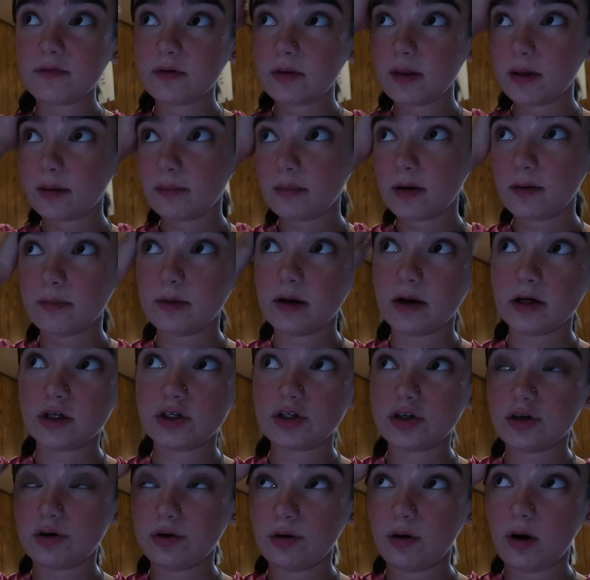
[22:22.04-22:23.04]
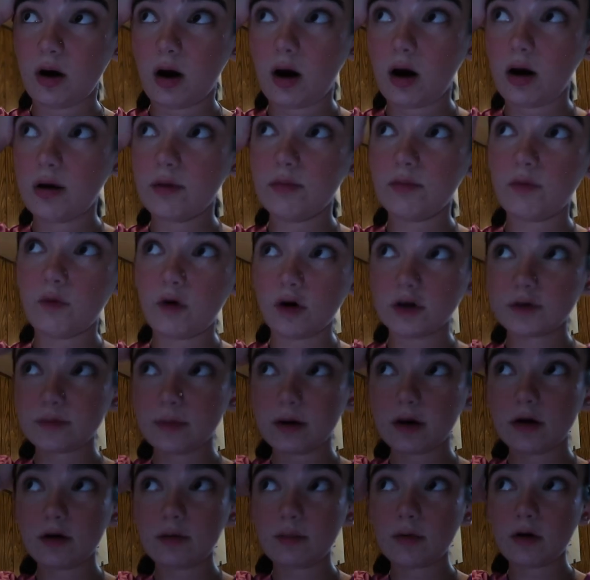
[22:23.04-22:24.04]
feel like maybe I should not wash
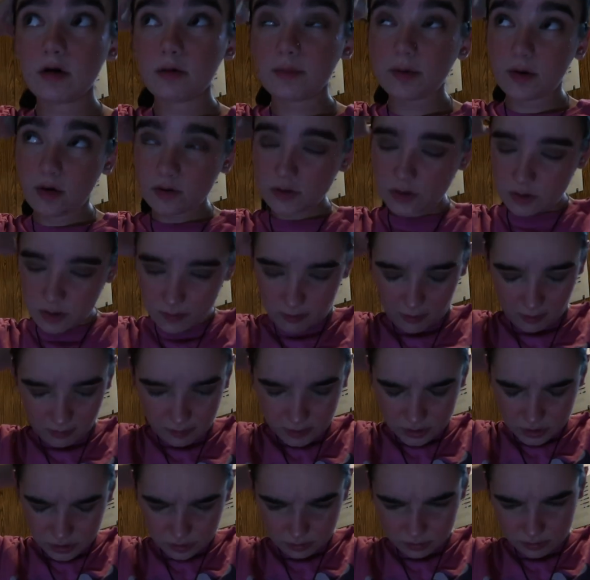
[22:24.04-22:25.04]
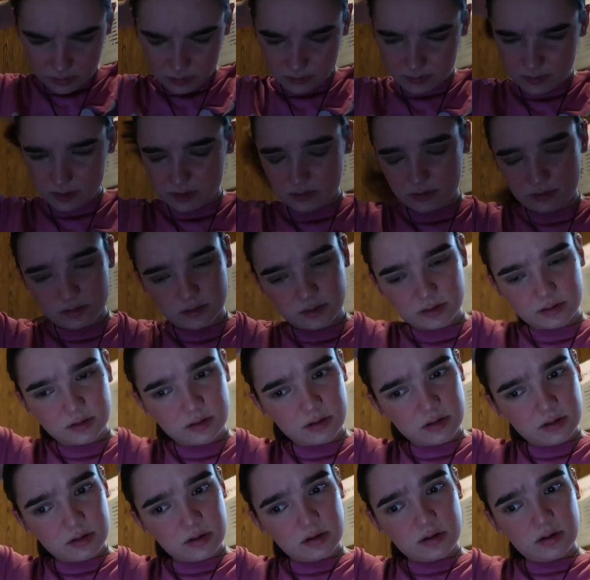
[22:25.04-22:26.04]
my hair tomorrow, but also I probably should because
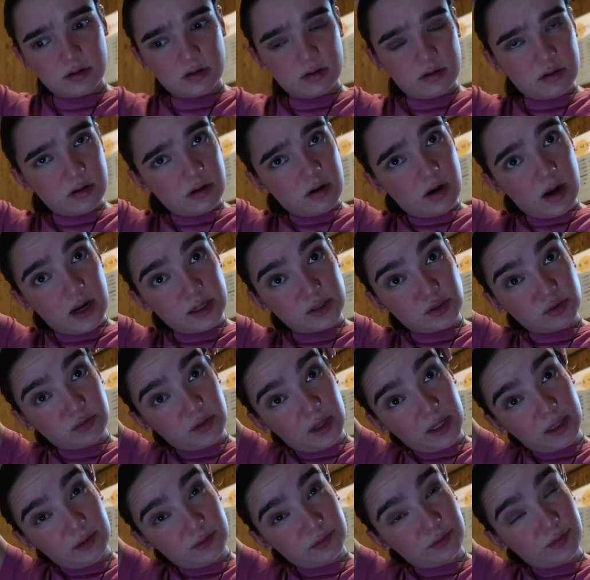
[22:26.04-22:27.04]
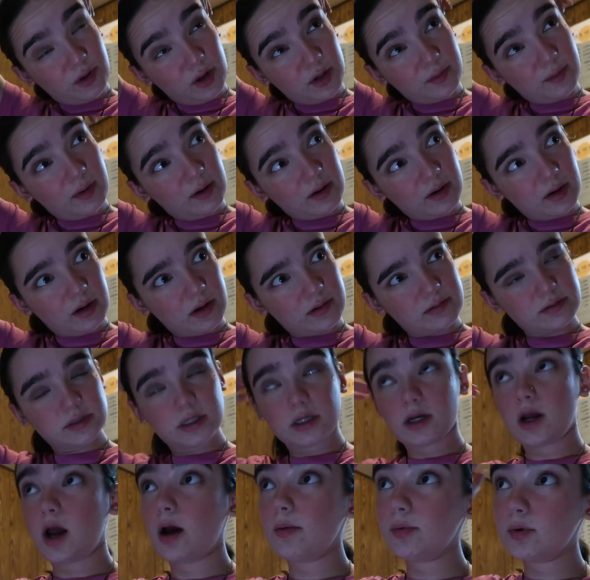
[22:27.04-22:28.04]
I like thought about it and I was
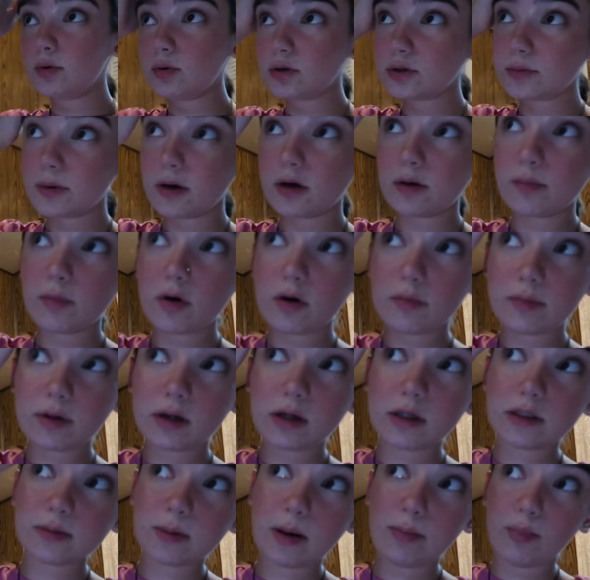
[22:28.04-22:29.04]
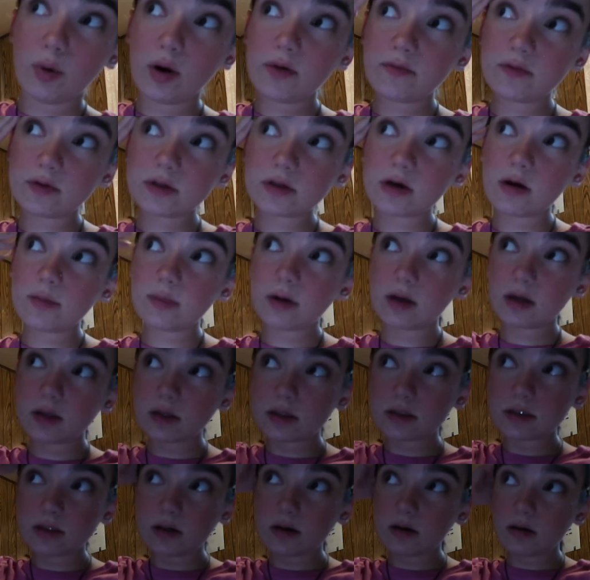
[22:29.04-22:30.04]
like, I'm gonna wash my hair tomorrow because my boyfriend's coming
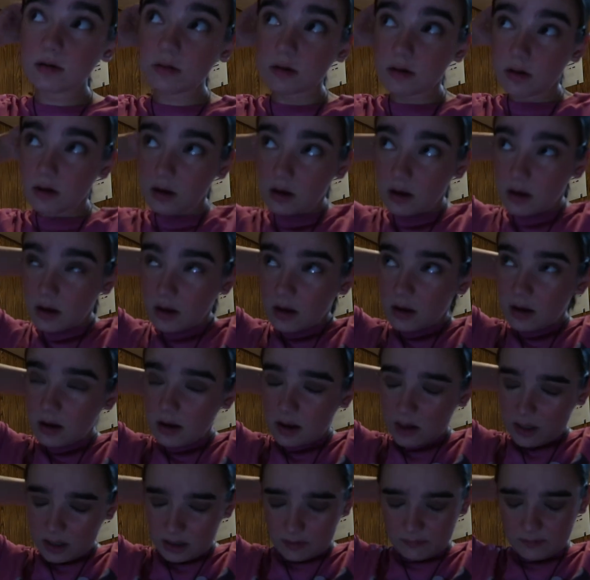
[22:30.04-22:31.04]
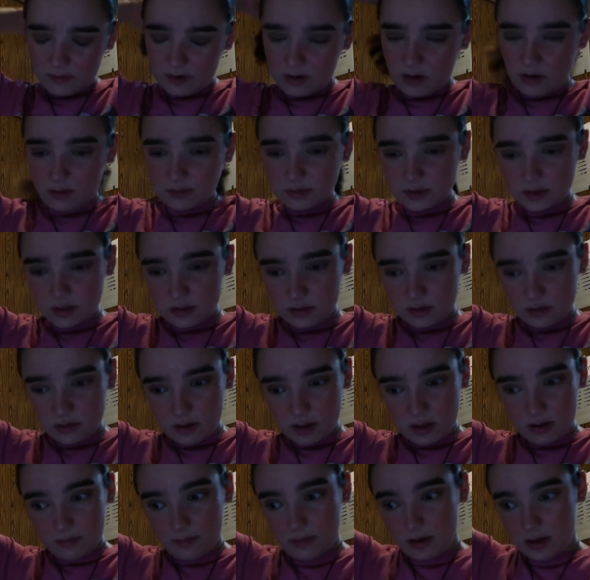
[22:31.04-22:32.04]
into town. And if he comes here
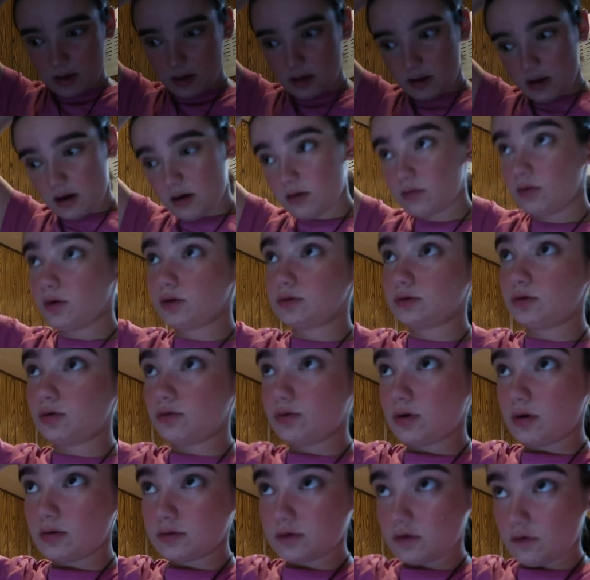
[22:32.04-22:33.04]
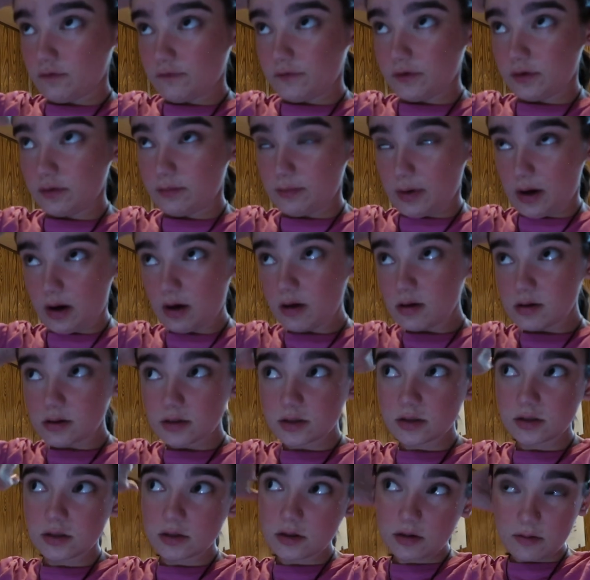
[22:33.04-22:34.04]
and my hair looks all gross, I'll feel
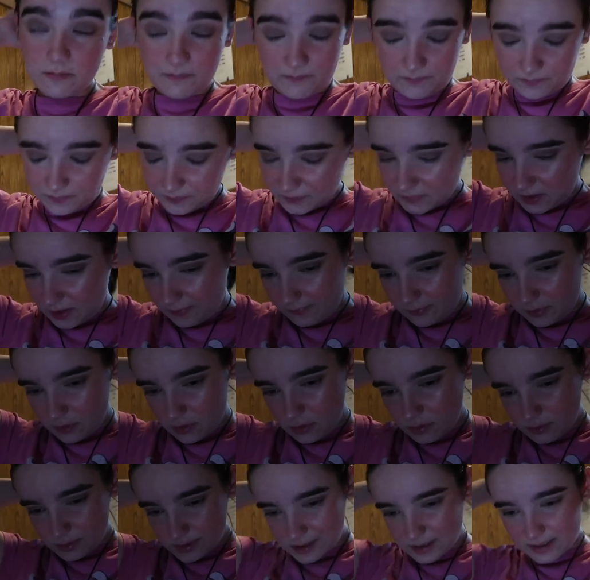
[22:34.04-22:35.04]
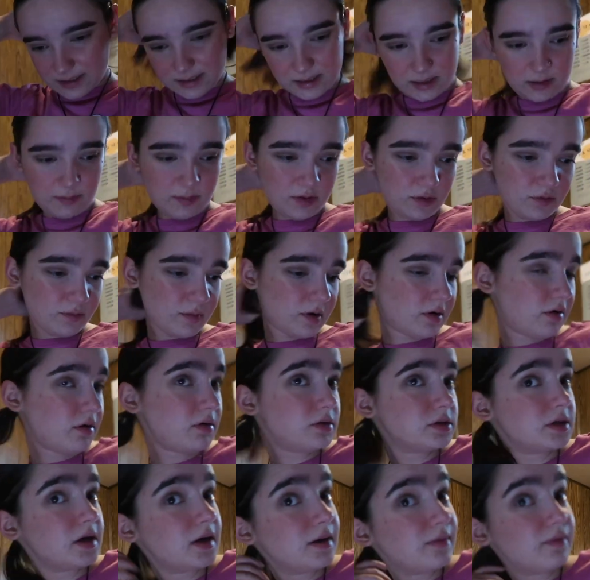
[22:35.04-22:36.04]
embarrassed. Even though he's seen me with my
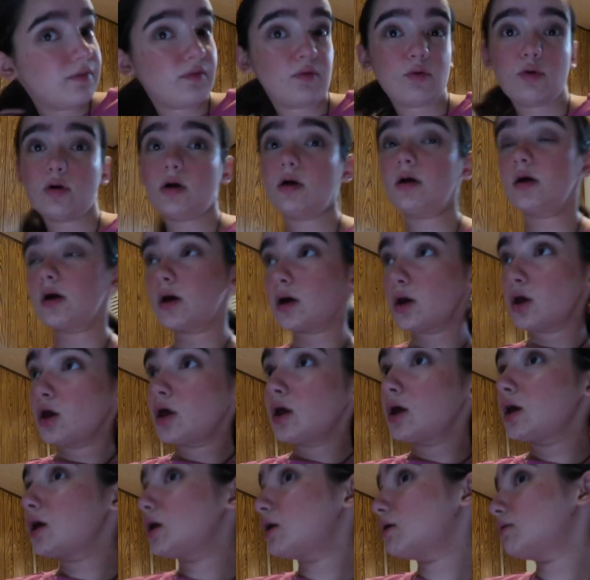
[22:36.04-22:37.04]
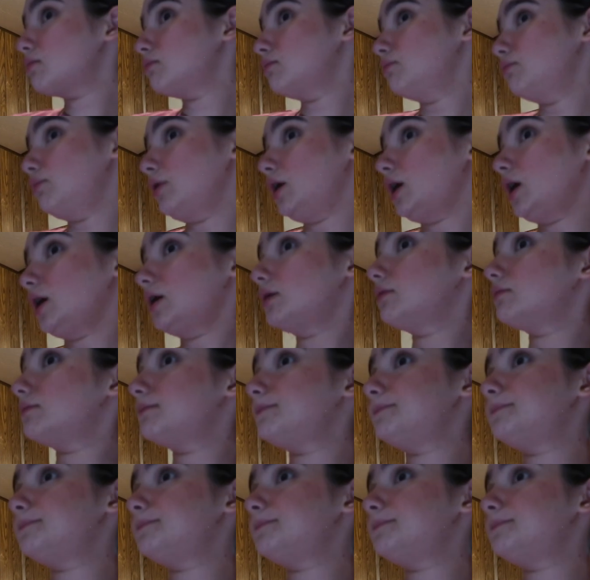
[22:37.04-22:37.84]
gross hair before. But